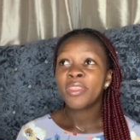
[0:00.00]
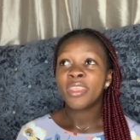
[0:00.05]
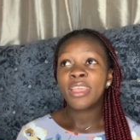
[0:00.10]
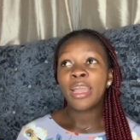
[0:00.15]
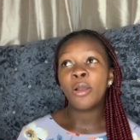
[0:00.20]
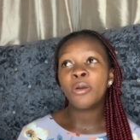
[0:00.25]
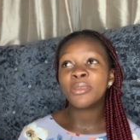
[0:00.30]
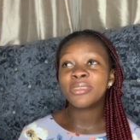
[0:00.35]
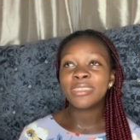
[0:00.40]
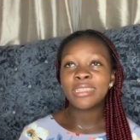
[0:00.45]
i
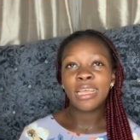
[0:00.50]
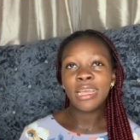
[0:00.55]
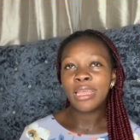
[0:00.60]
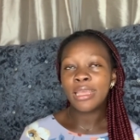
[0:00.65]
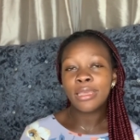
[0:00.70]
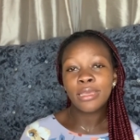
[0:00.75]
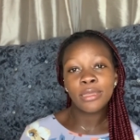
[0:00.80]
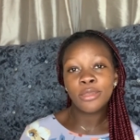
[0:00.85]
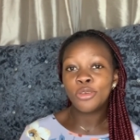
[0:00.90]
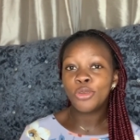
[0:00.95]
was
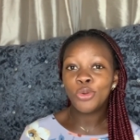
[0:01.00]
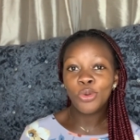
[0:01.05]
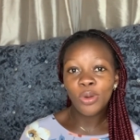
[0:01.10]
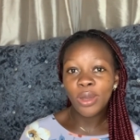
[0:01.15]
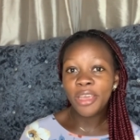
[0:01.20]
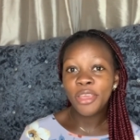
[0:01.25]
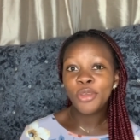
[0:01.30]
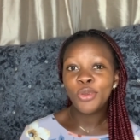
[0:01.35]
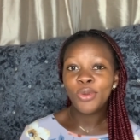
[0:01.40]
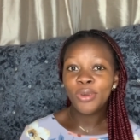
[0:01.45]
like no
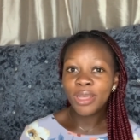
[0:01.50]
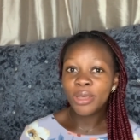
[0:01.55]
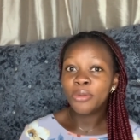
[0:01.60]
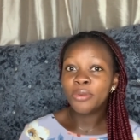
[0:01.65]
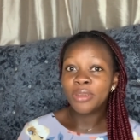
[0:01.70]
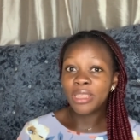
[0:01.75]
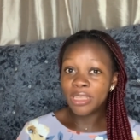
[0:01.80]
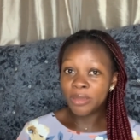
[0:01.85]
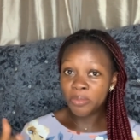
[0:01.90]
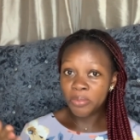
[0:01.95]
i know i will
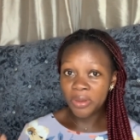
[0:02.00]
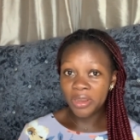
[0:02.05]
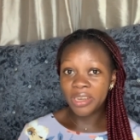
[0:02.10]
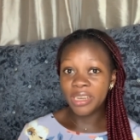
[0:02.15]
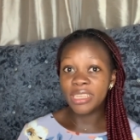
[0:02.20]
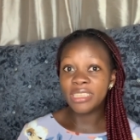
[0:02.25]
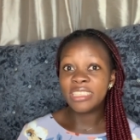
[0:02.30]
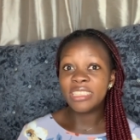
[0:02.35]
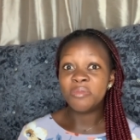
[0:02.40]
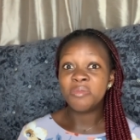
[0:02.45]
get
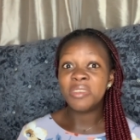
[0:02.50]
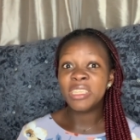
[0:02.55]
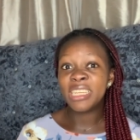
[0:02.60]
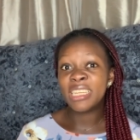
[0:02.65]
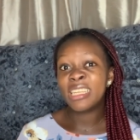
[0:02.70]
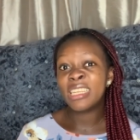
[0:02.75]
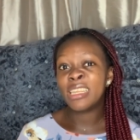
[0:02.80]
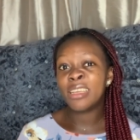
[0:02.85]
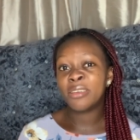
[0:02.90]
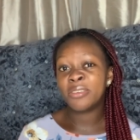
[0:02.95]
pregnant
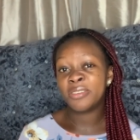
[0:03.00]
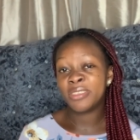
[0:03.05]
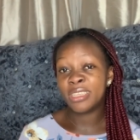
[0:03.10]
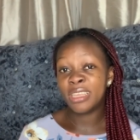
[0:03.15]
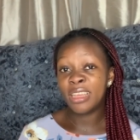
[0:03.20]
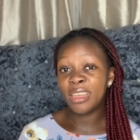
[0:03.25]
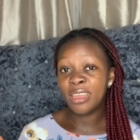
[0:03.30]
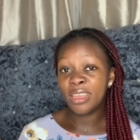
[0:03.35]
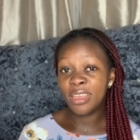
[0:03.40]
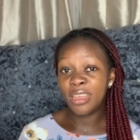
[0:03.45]
immediately
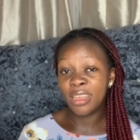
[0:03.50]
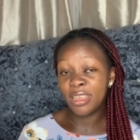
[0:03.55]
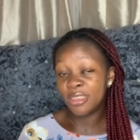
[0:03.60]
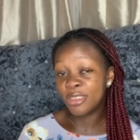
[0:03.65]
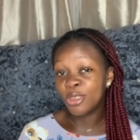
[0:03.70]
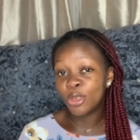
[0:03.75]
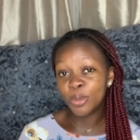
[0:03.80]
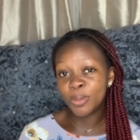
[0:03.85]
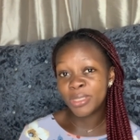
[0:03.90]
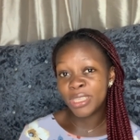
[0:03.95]
after i
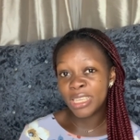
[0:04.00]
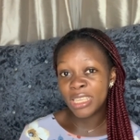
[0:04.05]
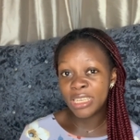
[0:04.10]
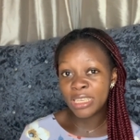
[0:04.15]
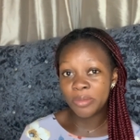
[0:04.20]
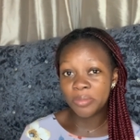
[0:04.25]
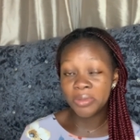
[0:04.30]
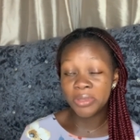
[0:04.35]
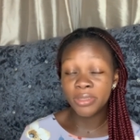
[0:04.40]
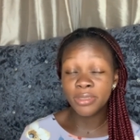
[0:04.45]
stop taking the
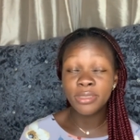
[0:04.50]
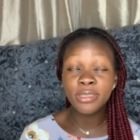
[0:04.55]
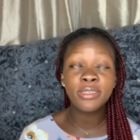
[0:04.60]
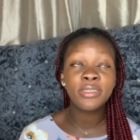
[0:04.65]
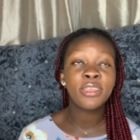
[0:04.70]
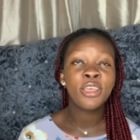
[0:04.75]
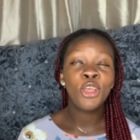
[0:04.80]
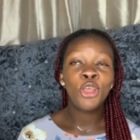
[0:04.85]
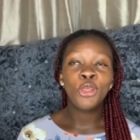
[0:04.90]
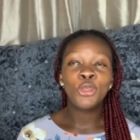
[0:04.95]
pills
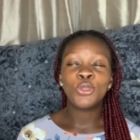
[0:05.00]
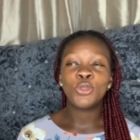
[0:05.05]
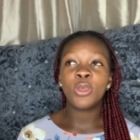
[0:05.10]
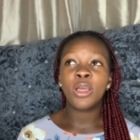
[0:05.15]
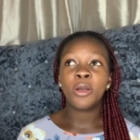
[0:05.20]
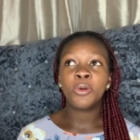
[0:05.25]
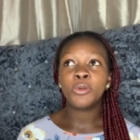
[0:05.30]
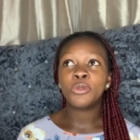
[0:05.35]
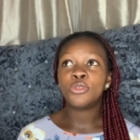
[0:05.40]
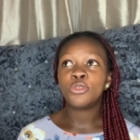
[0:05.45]
so
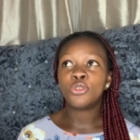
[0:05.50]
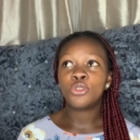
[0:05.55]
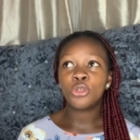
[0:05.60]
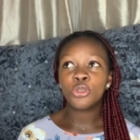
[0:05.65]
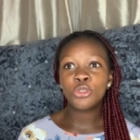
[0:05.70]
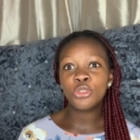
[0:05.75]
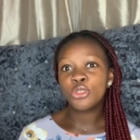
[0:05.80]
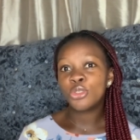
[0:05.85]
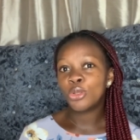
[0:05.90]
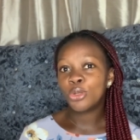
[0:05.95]
i was
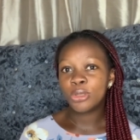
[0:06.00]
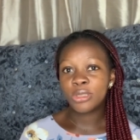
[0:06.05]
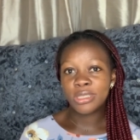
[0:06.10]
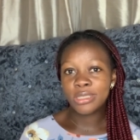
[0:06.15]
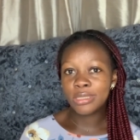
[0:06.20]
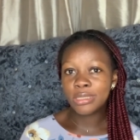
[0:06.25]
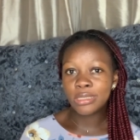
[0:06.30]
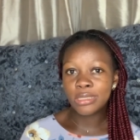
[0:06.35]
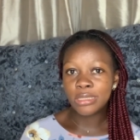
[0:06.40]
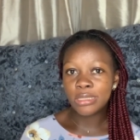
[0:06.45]
just not
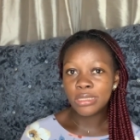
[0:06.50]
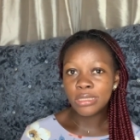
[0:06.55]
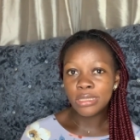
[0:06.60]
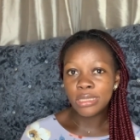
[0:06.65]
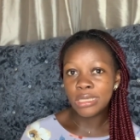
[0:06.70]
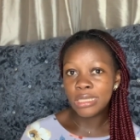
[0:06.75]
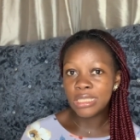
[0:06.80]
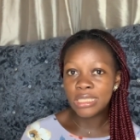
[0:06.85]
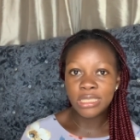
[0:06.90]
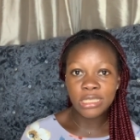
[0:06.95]

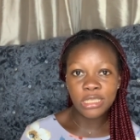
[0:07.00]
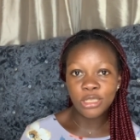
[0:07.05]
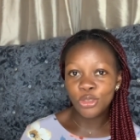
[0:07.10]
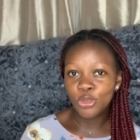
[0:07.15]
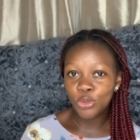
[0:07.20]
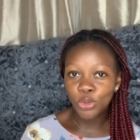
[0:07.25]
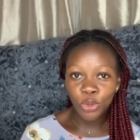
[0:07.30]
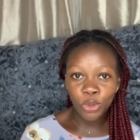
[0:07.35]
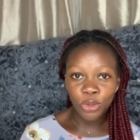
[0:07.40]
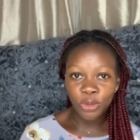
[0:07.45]
listening
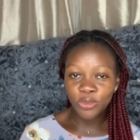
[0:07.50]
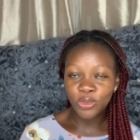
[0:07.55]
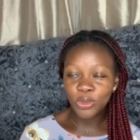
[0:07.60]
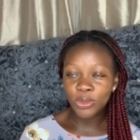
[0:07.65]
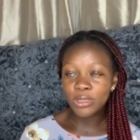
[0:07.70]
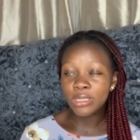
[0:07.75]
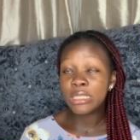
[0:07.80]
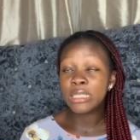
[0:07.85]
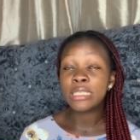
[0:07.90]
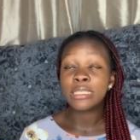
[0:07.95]
to all of
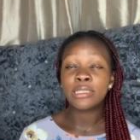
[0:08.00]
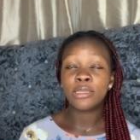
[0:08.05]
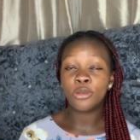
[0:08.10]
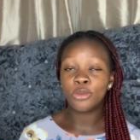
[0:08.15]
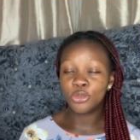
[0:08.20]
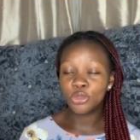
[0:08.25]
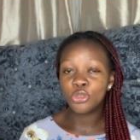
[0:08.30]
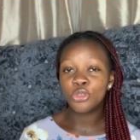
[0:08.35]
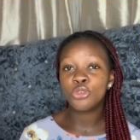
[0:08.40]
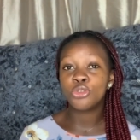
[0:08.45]
those things i
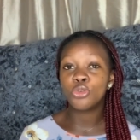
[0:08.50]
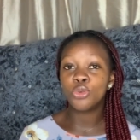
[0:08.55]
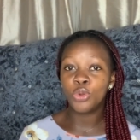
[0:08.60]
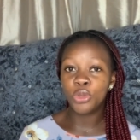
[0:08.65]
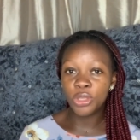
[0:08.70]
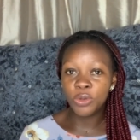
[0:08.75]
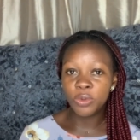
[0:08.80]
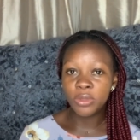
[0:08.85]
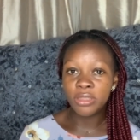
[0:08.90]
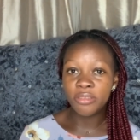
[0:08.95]
was just
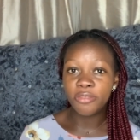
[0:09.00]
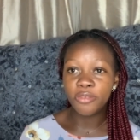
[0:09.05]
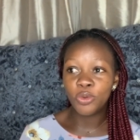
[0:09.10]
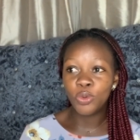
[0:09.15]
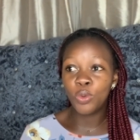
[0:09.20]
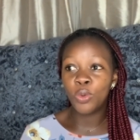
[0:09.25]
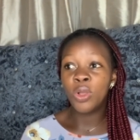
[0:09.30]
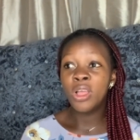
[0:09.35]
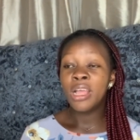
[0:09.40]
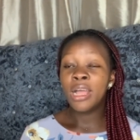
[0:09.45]
going with the
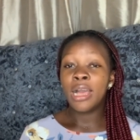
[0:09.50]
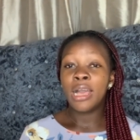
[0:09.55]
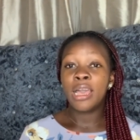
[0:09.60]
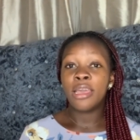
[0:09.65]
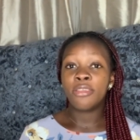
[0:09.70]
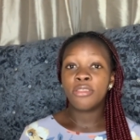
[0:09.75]
flow i